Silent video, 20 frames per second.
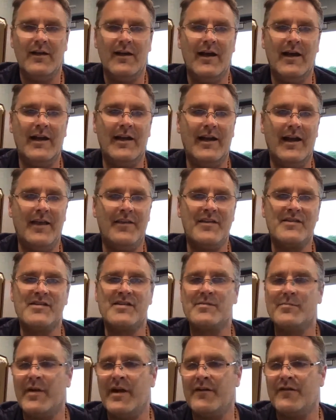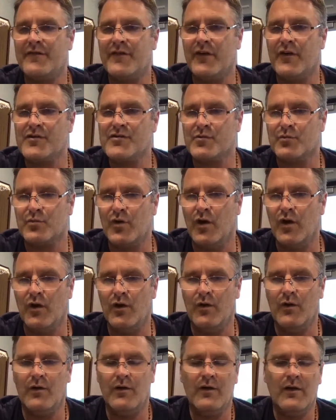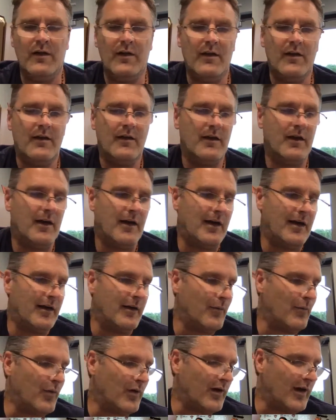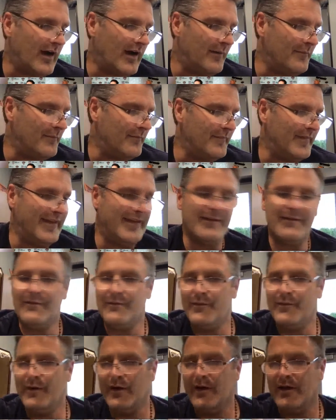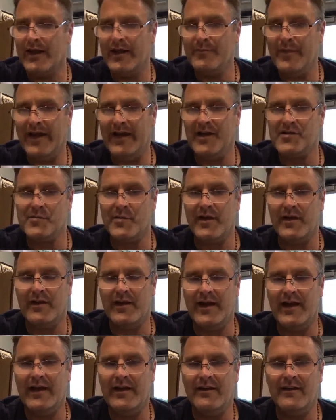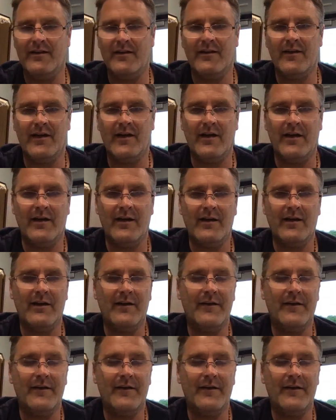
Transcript: and and this is my first role uh, where I'm in, really in management and uh,